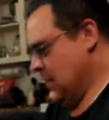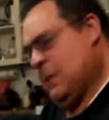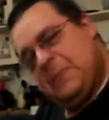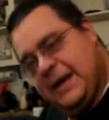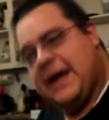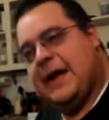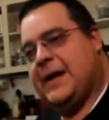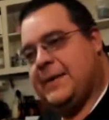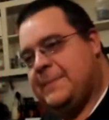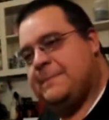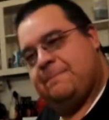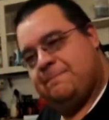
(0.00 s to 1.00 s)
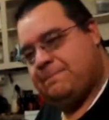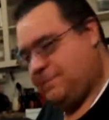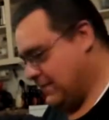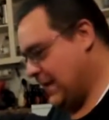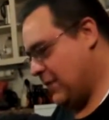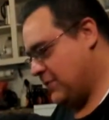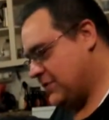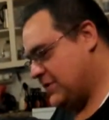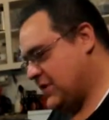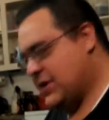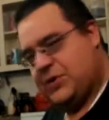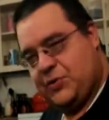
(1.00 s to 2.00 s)
Yeah, that was
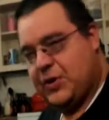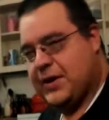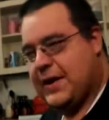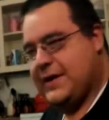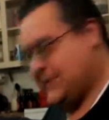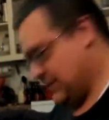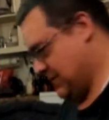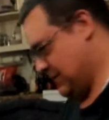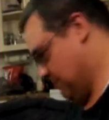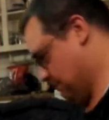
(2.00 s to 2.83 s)
uh, crickets.